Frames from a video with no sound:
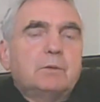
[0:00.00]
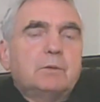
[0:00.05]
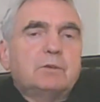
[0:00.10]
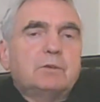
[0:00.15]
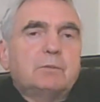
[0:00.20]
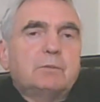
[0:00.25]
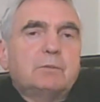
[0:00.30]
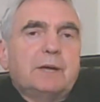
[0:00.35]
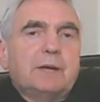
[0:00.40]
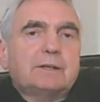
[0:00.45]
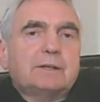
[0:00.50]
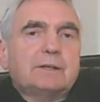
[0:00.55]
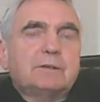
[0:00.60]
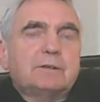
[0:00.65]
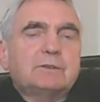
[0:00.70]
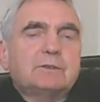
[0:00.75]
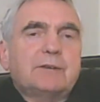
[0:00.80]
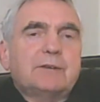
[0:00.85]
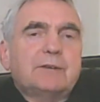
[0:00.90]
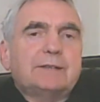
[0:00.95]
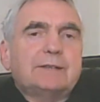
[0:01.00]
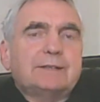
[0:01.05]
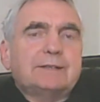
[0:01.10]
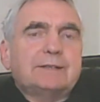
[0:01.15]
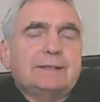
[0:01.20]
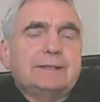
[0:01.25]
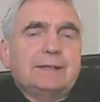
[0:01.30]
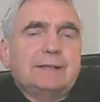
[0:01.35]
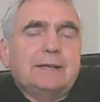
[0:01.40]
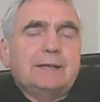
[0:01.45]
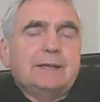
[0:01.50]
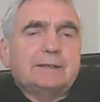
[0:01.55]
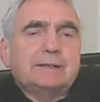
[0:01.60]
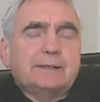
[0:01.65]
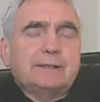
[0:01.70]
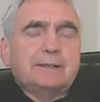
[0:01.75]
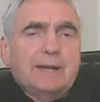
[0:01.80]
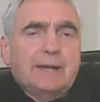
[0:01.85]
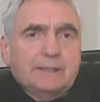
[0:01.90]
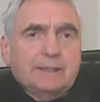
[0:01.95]
we're going back now to
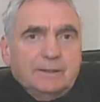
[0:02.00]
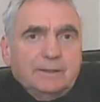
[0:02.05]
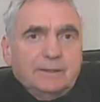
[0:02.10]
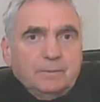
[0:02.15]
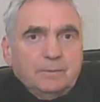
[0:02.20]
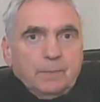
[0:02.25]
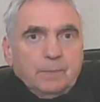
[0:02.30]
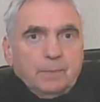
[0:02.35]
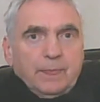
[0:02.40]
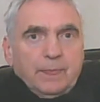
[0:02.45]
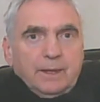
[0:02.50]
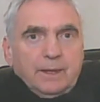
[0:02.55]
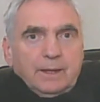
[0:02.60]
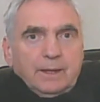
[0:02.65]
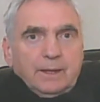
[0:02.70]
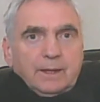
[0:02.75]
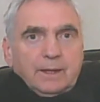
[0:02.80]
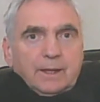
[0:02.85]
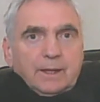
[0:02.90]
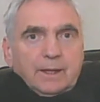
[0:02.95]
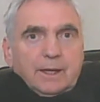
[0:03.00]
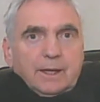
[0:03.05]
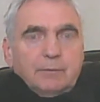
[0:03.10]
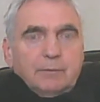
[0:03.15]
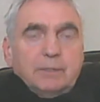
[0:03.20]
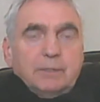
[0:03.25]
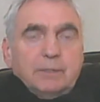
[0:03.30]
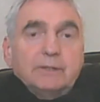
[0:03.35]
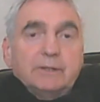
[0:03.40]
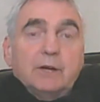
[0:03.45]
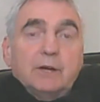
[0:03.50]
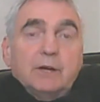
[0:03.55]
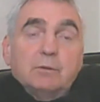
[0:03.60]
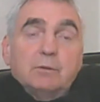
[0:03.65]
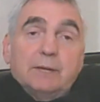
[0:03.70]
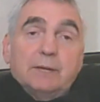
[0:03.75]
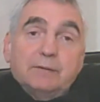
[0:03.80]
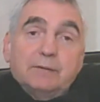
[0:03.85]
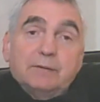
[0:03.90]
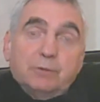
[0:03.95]
1989. And by
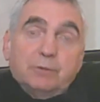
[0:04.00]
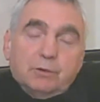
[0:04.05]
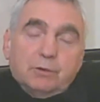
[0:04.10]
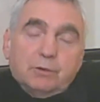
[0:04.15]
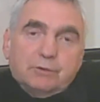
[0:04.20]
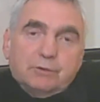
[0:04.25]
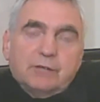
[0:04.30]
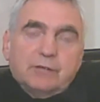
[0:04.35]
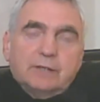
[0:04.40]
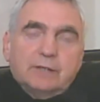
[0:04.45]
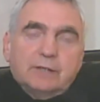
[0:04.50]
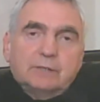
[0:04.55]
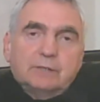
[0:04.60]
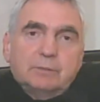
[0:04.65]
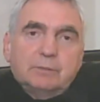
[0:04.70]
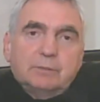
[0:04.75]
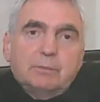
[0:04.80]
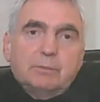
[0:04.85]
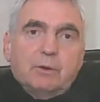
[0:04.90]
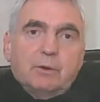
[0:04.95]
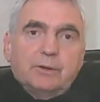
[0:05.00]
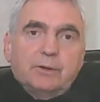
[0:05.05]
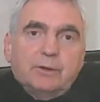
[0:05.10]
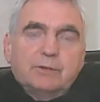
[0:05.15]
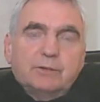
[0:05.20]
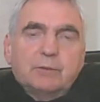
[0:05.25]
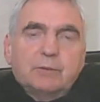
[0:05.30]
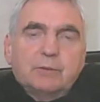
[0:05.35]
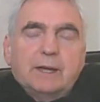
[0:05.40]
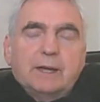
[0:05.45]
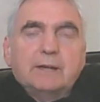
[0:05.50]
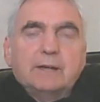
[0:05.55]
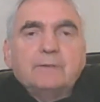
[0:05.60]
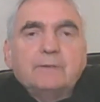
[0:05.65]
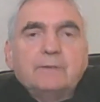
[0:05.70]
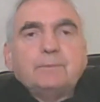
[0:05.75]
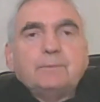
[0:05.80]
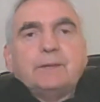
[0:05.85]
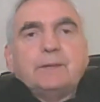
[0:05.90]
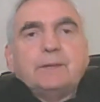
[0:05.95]
now, my fourth child had been born as well,
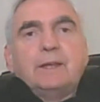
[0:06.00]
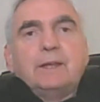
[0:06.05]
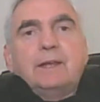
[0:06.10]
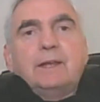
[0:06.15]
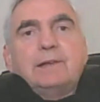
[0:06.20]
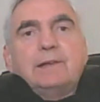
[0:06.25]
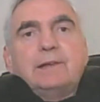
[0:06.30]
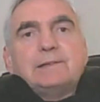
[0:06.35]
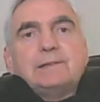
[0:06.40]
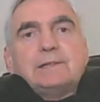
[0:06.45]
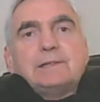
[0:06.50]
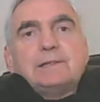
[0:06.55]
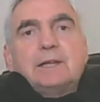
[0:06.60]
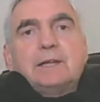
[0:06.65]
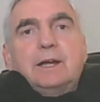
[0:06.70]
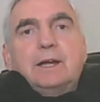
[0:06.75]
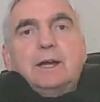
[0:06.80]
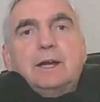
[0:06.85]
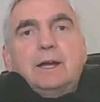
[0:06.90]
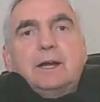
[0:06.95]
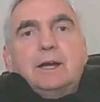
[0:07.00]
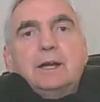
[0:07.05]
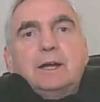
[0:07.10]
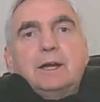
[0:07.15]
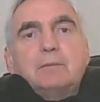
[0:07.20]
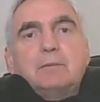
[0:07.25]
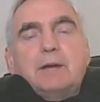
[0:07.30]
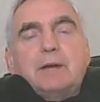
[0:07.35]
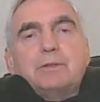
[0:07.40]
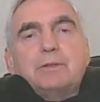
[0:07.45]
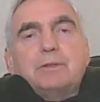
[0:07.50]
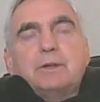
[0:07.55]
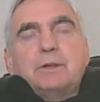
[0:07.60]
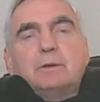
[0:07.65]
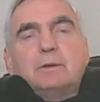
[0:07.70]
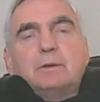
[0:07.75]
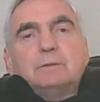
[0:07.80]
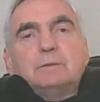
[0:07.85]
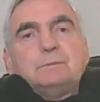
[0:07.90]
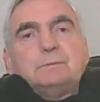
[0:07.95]

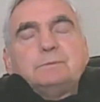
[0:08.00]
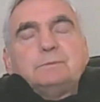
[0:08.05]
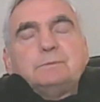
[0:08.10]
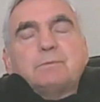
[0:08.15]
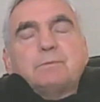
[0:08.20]
Matthew.